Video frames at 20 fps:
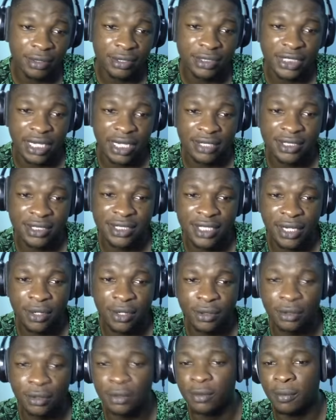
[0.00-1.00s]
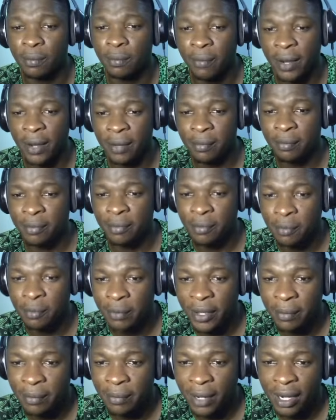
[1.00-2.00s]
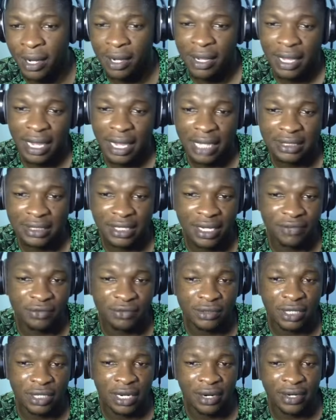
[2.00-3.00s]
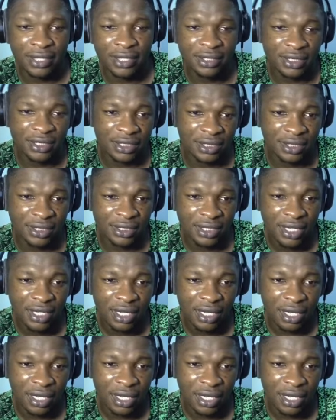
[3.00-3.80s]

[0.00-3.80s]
Chancel Mbemba had 11 clearances.